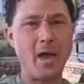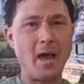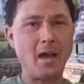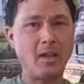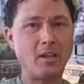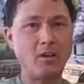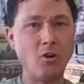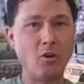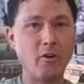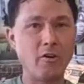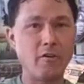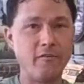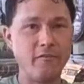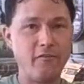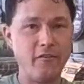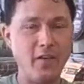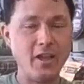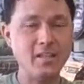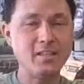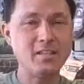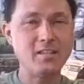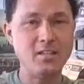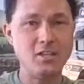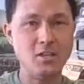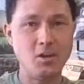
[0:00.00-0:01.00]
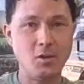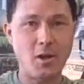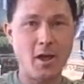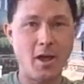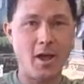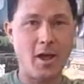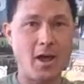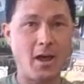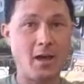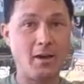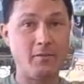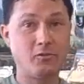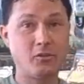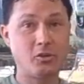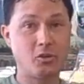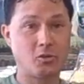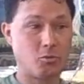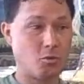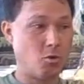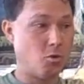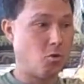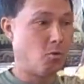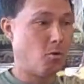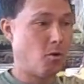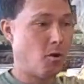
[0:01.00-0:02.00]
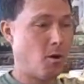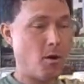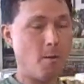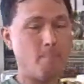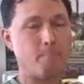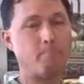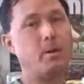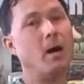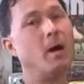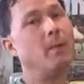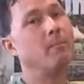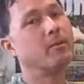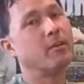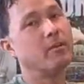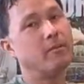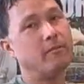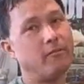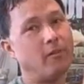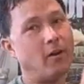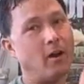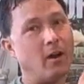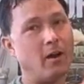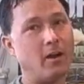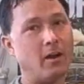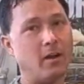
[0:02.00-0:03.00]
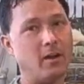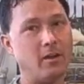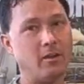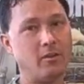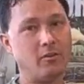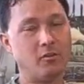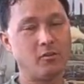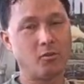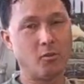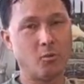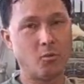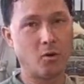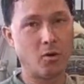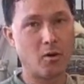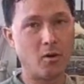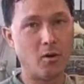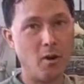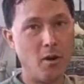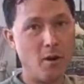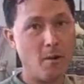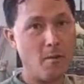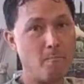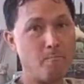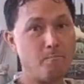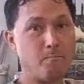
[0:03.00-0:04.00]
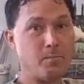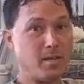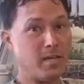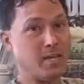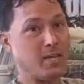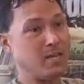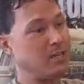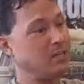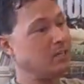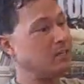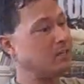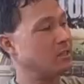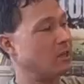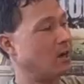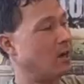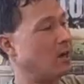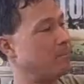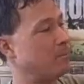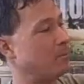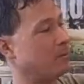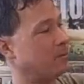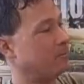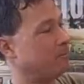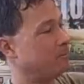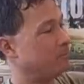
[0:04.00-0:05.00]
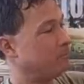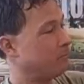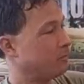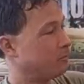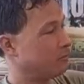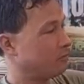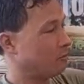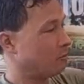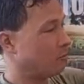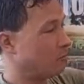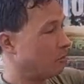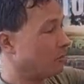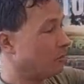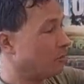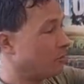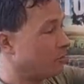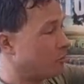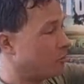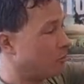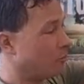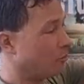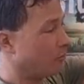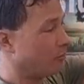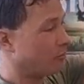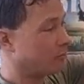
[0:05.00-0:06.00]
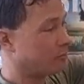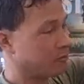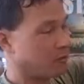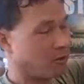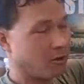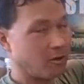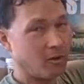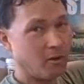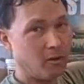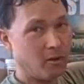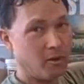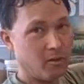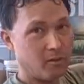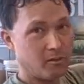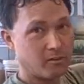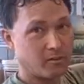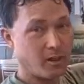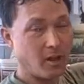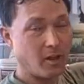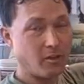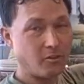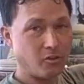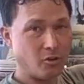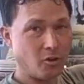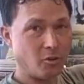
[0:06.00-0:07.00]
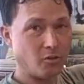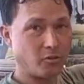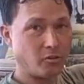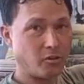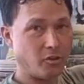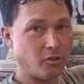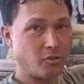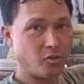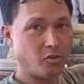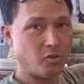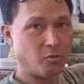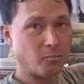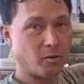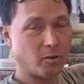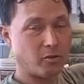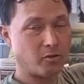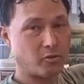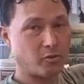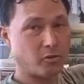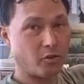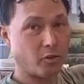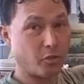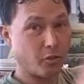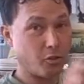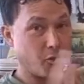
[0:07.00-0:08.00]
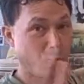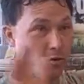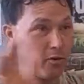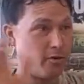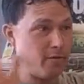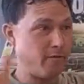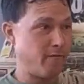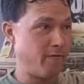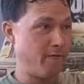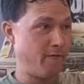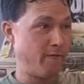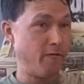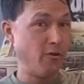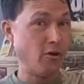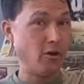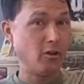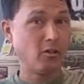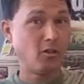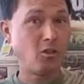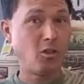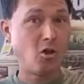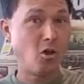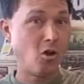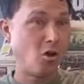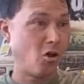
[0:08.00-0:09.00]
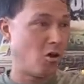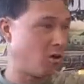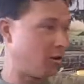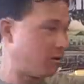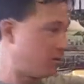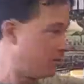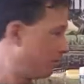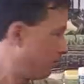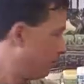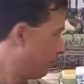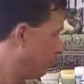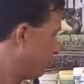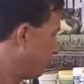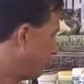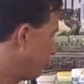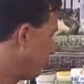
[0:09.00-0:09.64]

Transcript: backyard fence that you have to grow pumpkin vines or beans up it. So really cool. This is a size you don't see too much, the 30-foot long